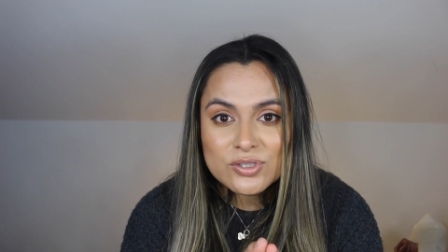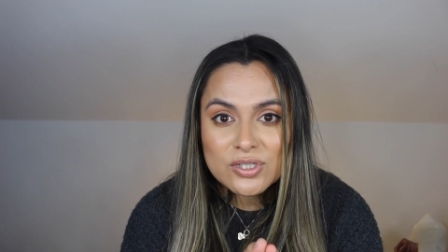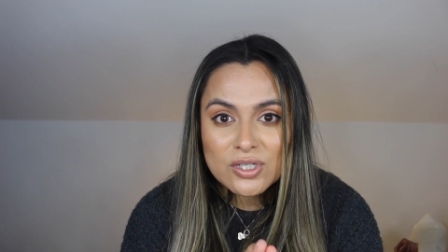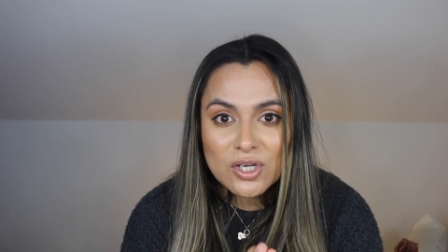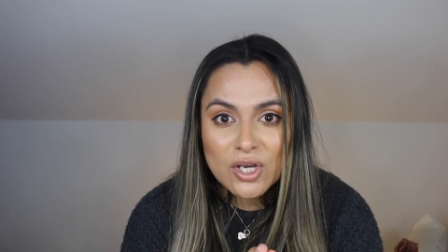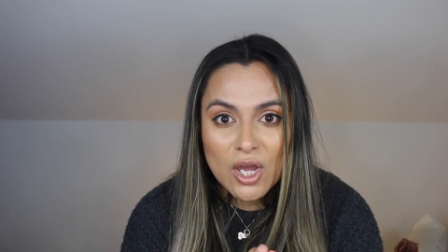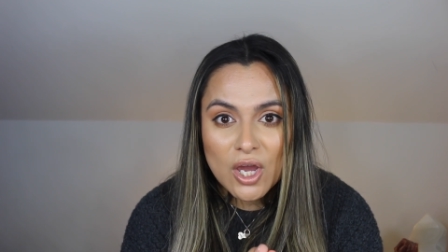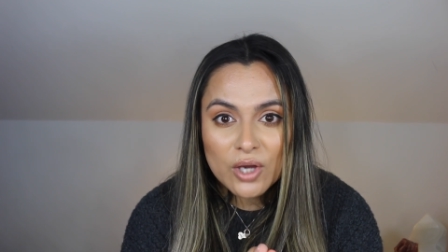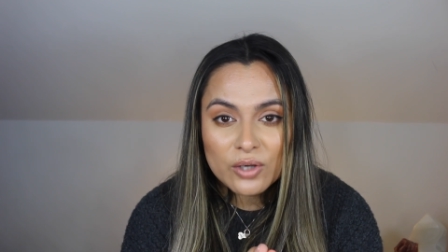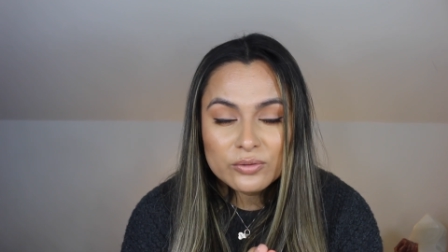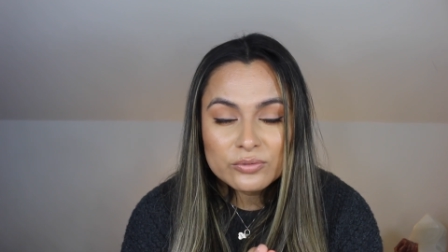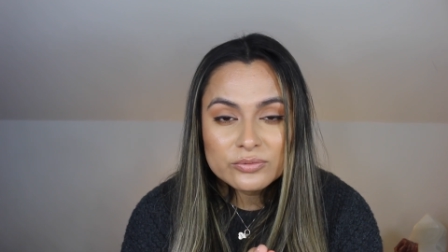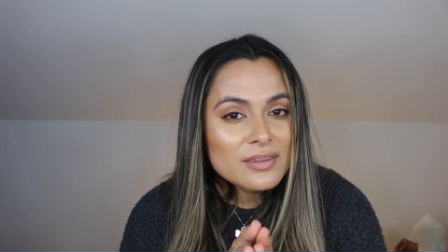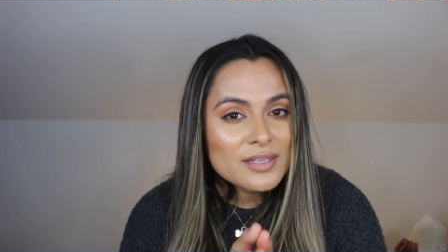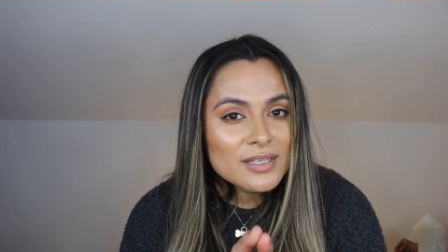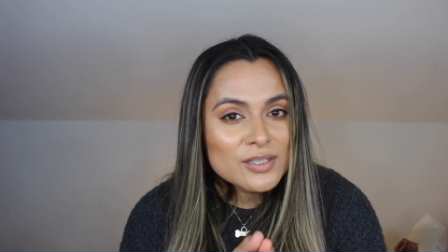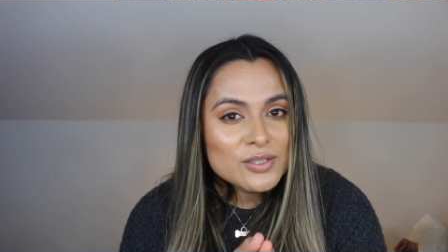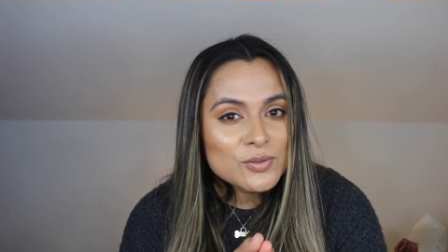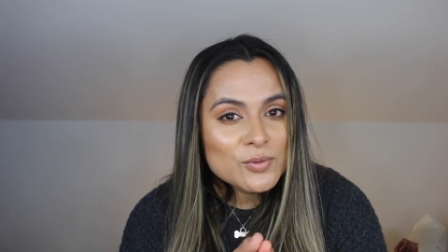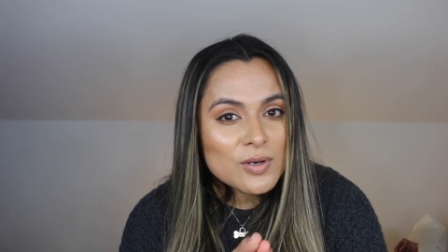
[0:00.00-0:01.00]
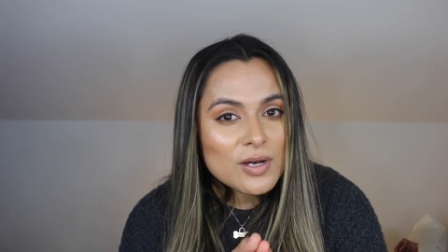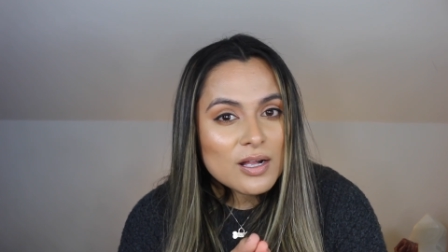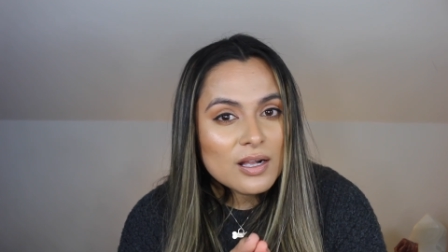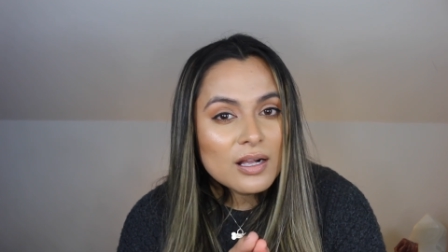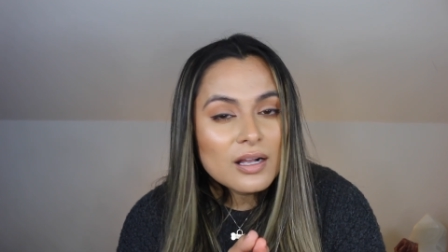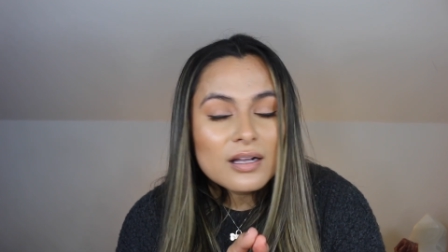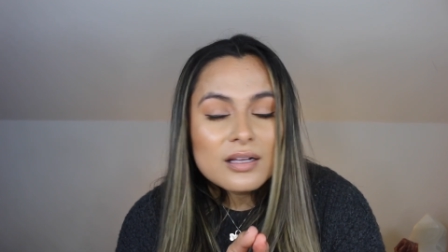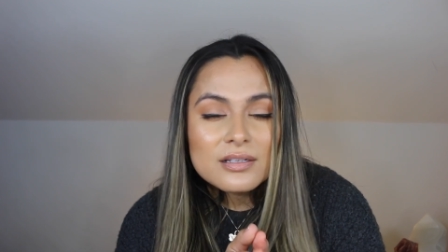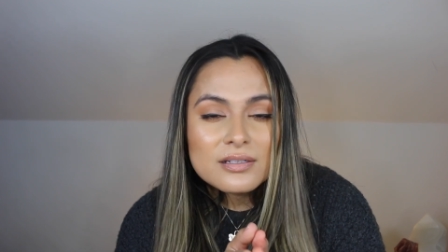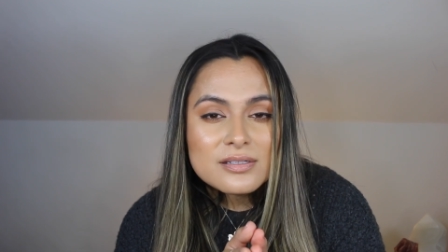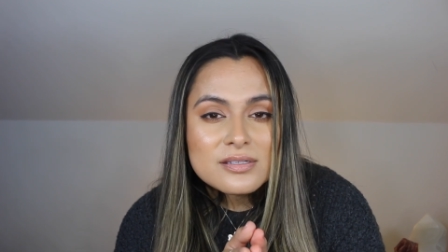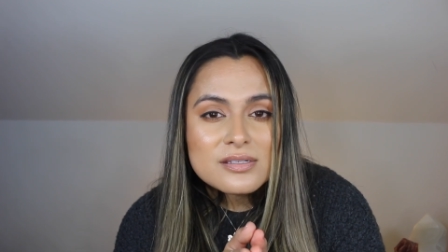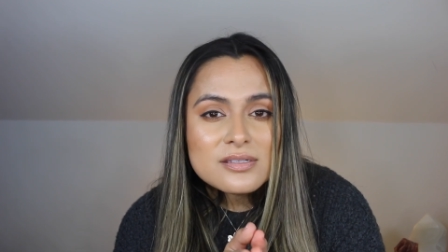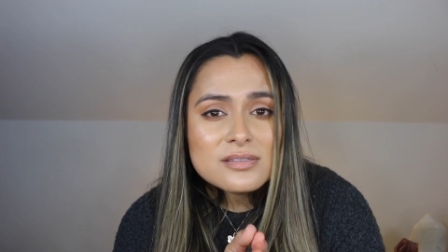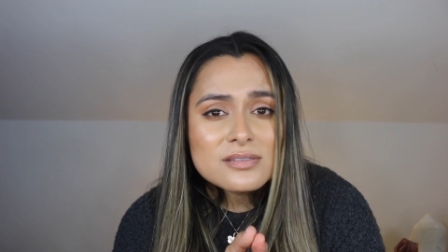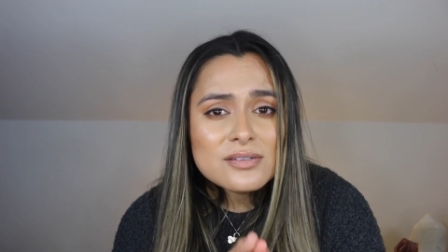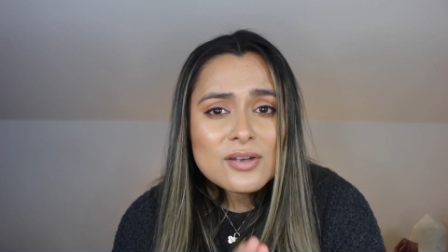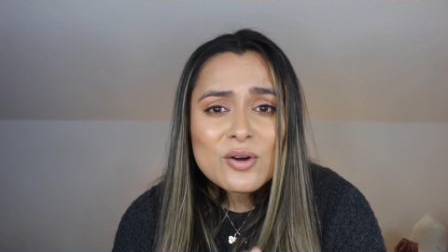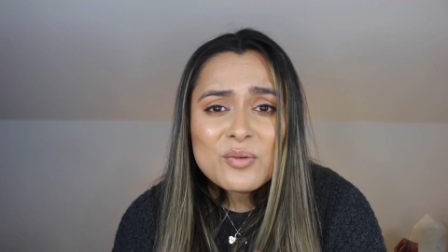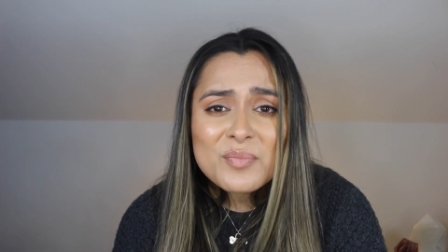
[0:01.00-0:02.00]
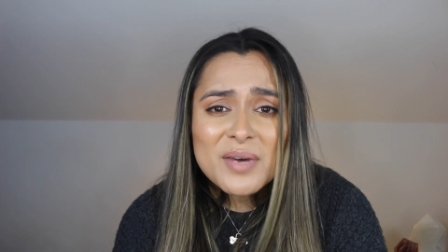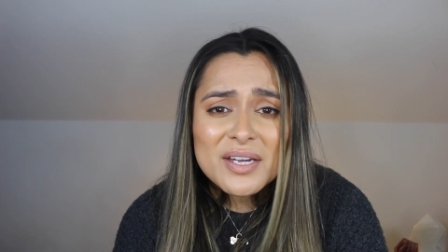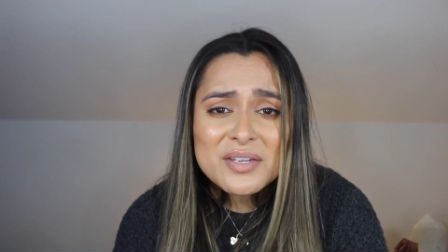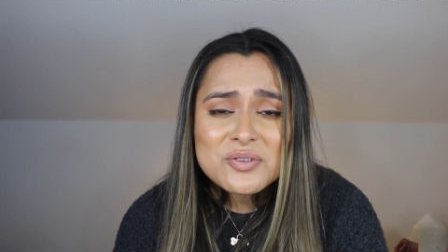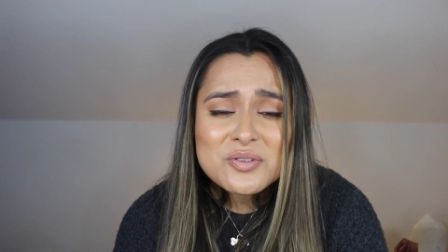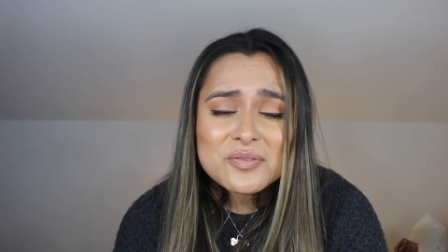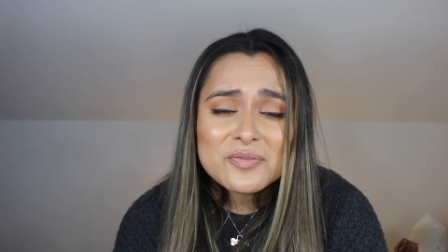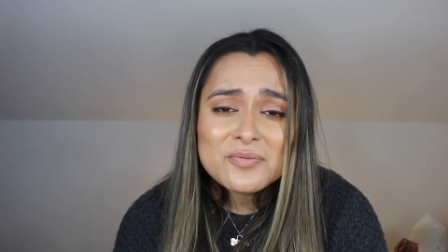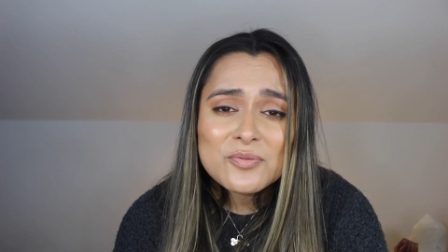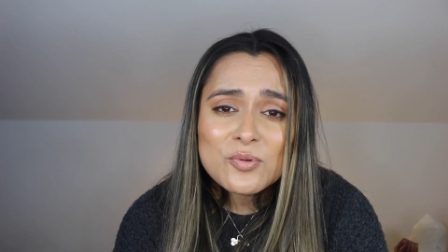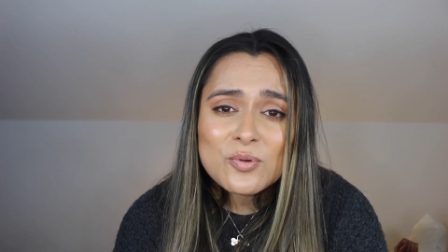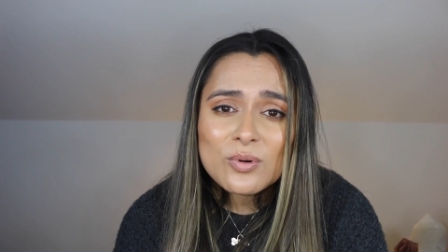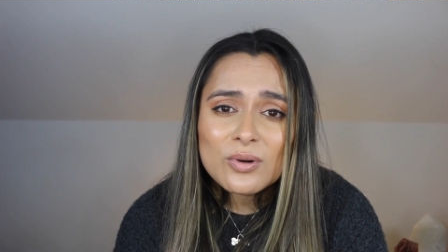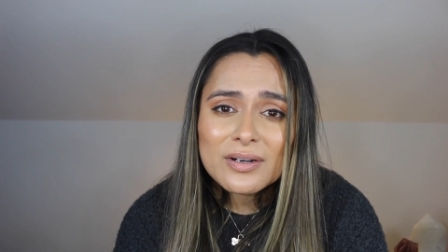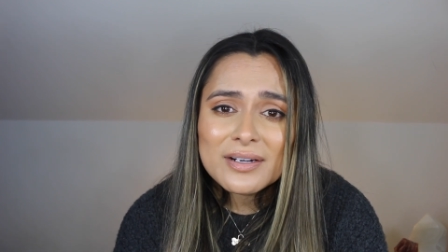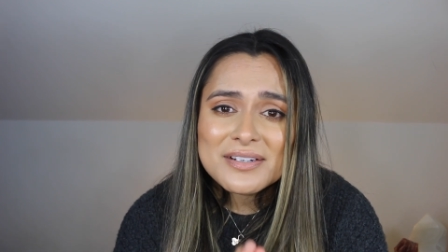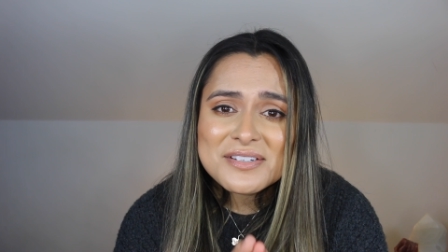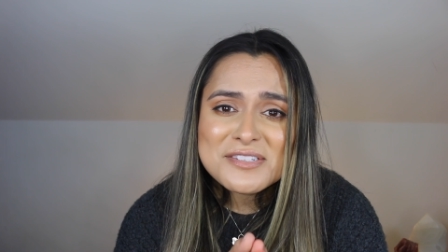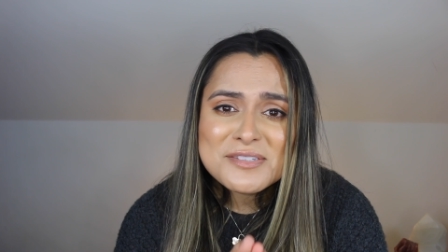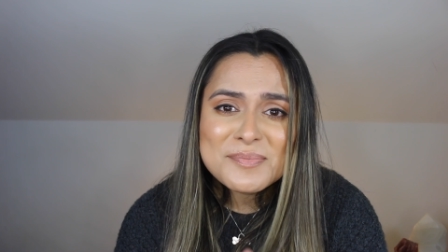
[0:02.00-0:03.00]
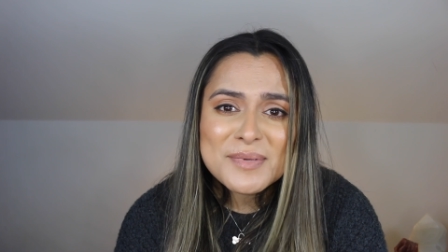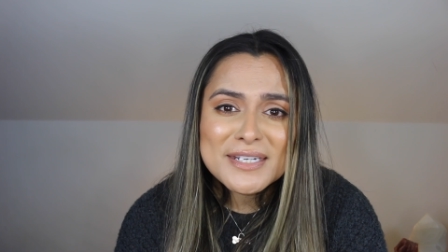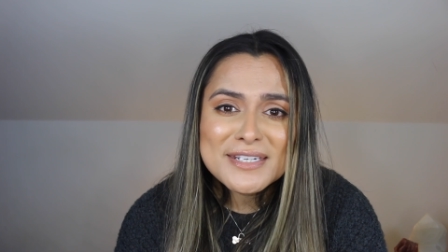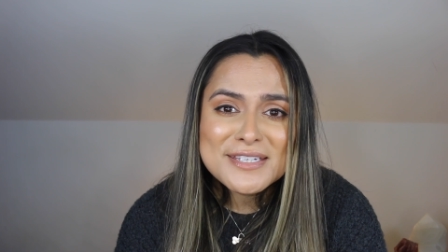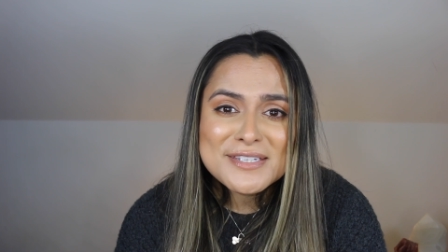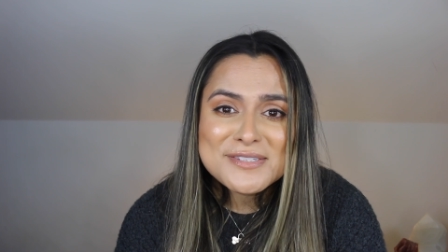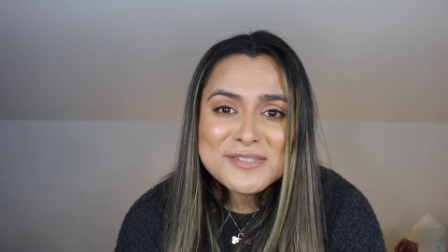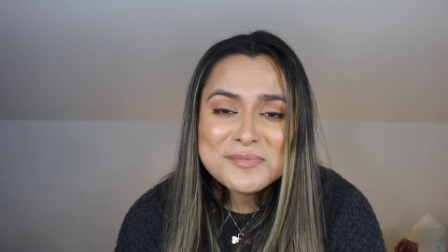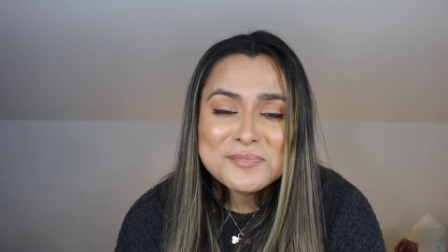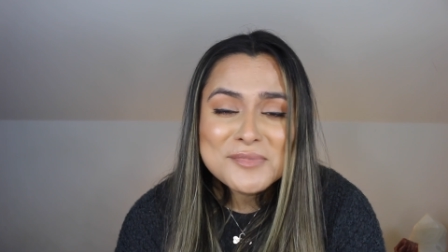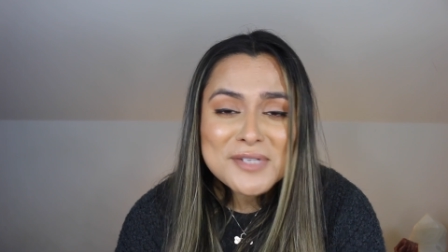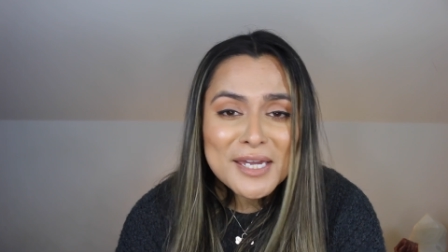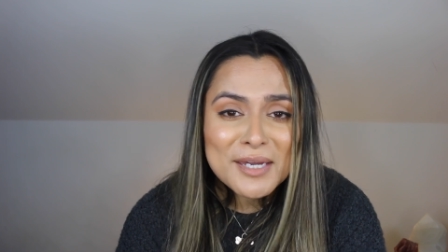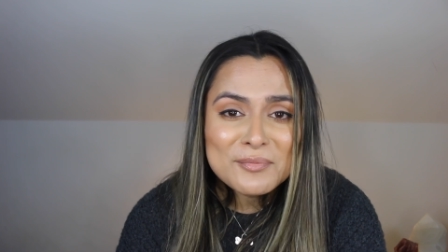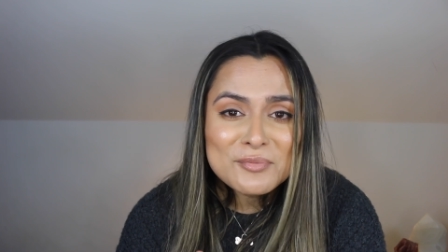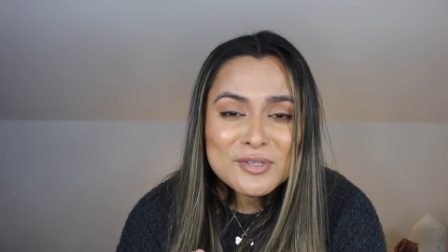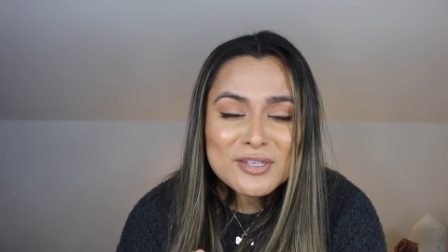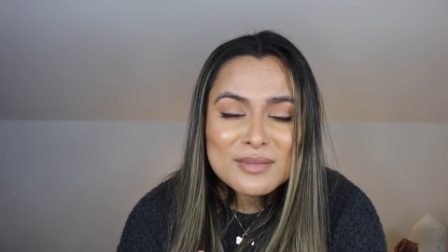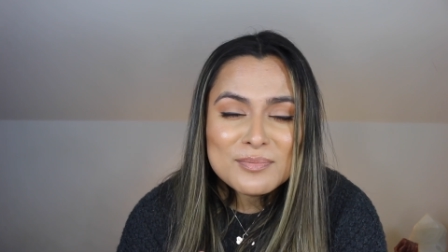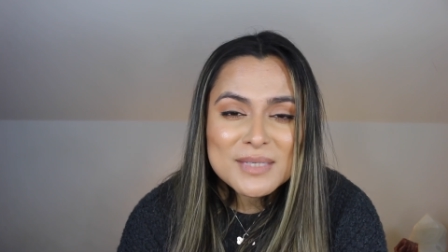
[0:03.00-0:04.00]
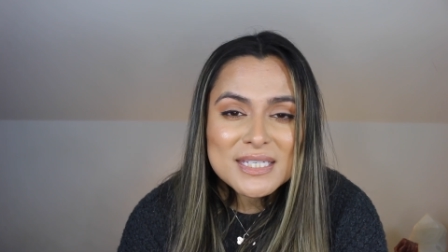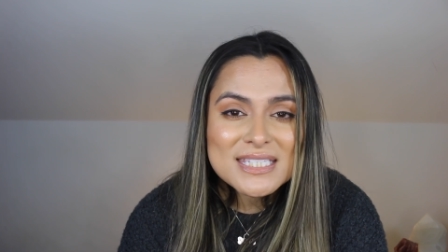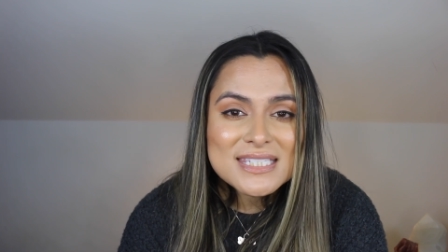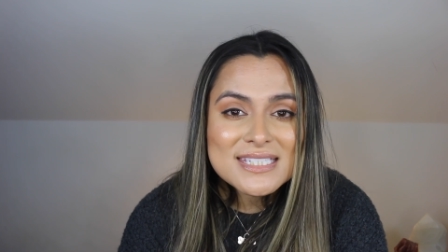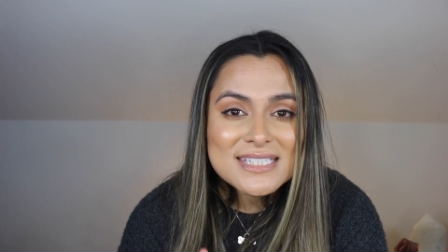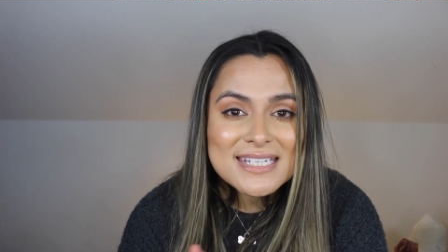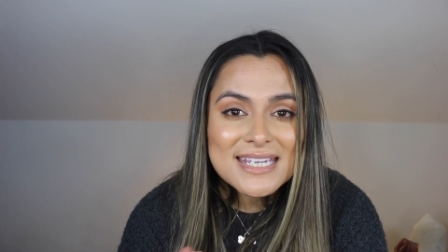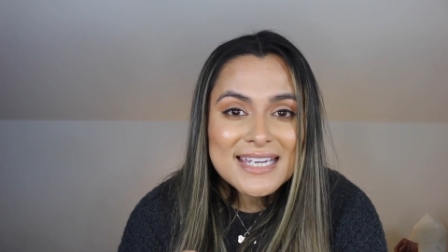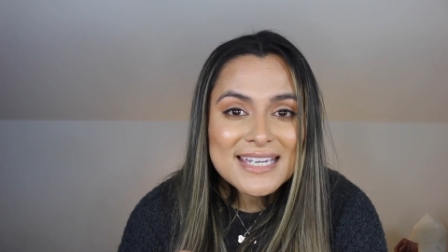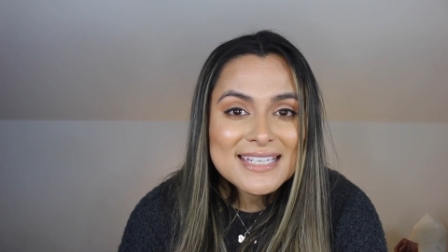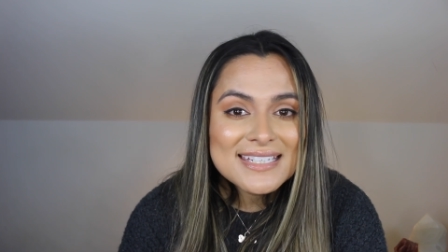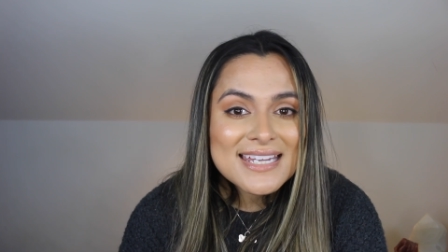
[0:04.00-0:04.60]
to know. Thank you all so much for spending some time with me today,